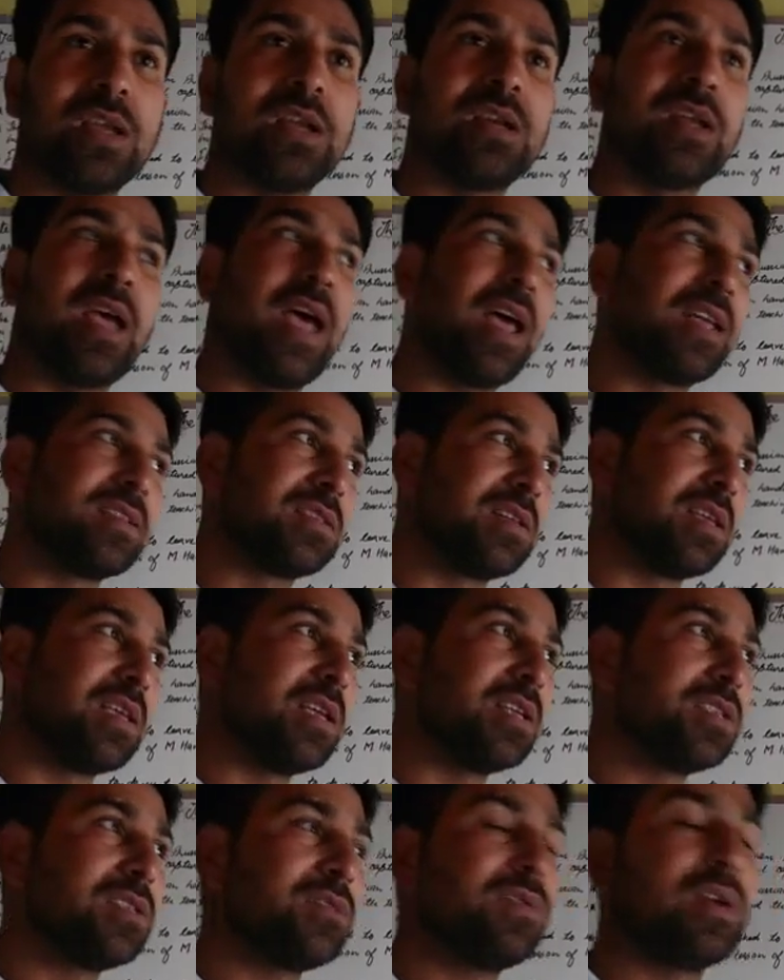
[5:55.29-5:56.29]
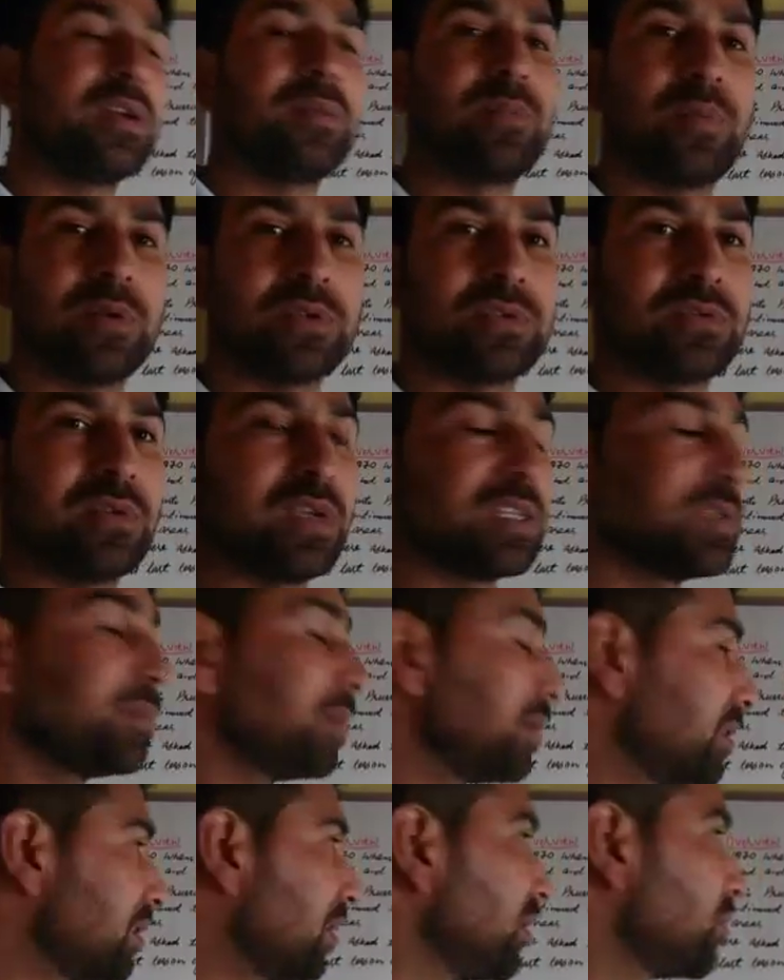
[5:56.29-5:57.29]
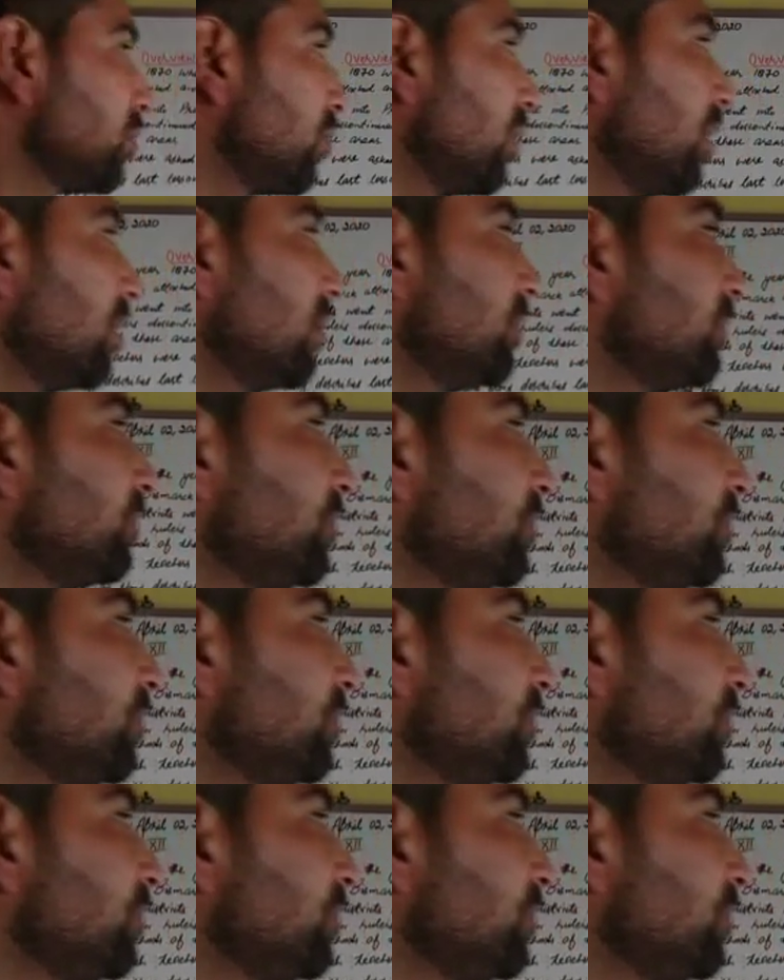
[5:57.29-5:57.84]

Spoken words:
It has negative and positive aspects as well.